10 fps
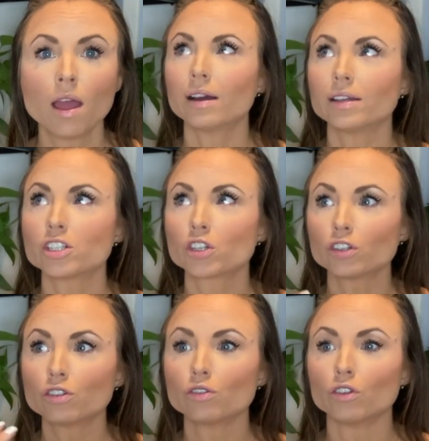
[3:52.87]
I
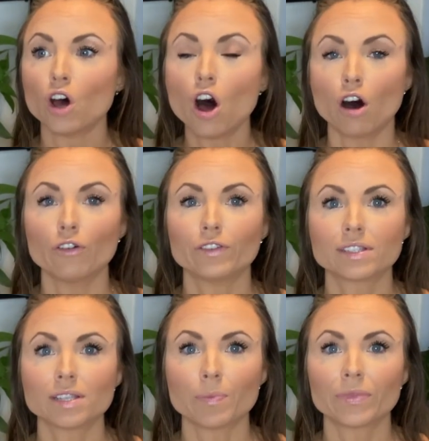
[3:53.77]
started to laugh at
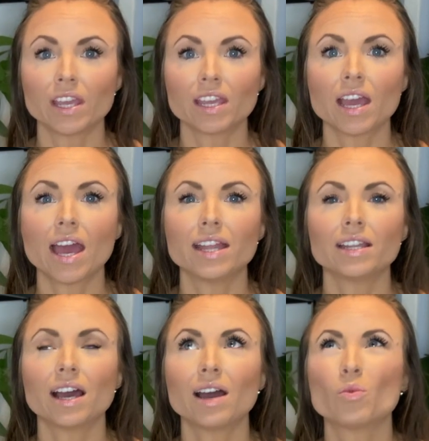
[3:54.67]
something, and
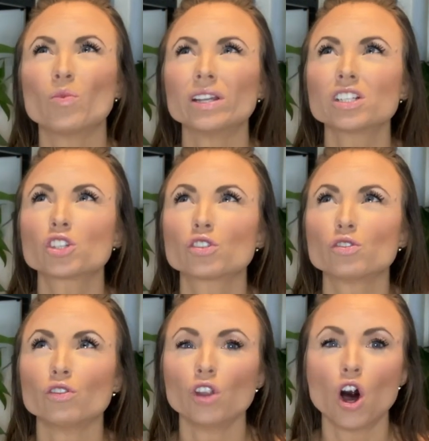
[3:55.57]
when I started
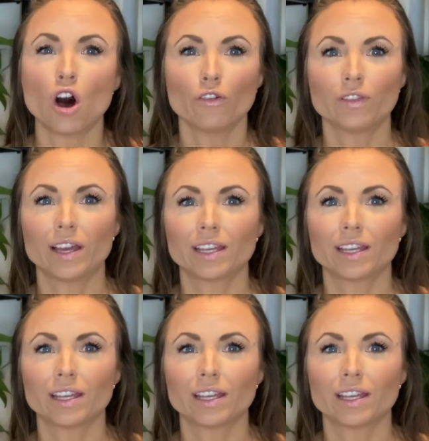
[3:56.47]
to laugh,